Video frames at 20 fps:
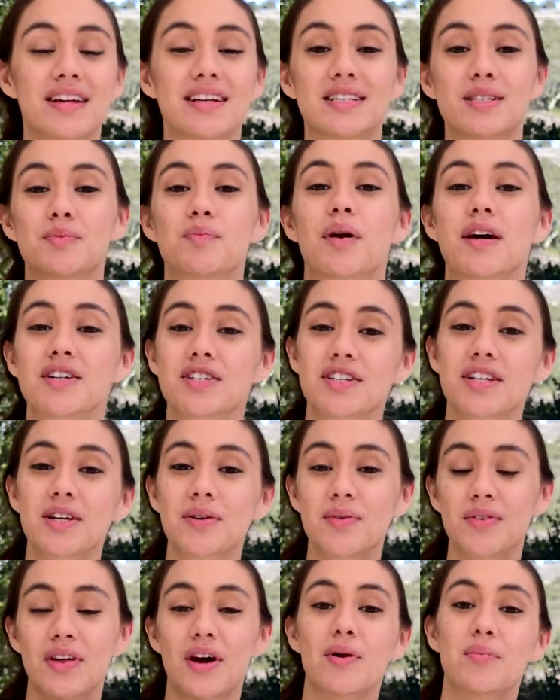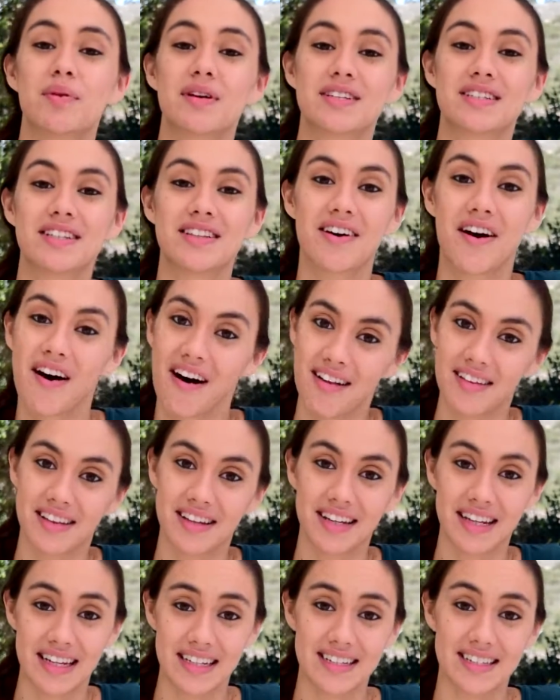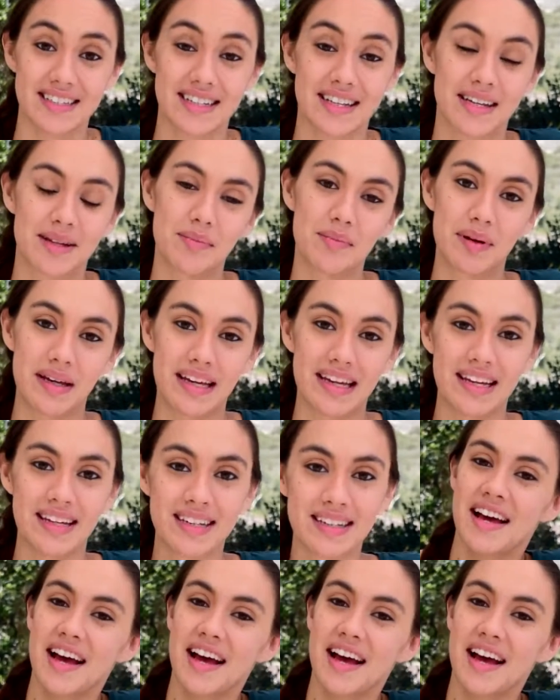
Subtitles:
especially with how busy the holidays can be.